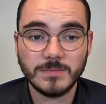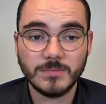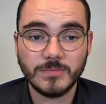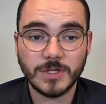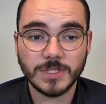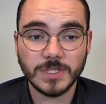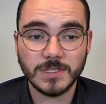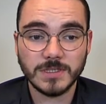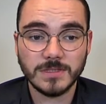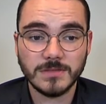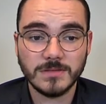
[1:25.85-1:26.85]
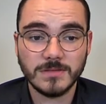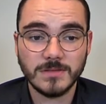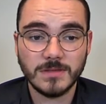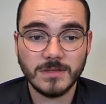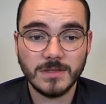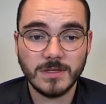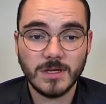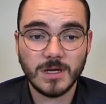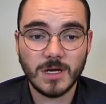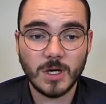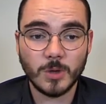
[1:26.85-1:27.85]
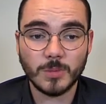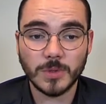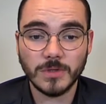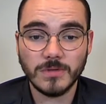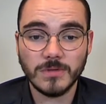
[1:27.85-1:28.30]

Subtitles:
Project, Open,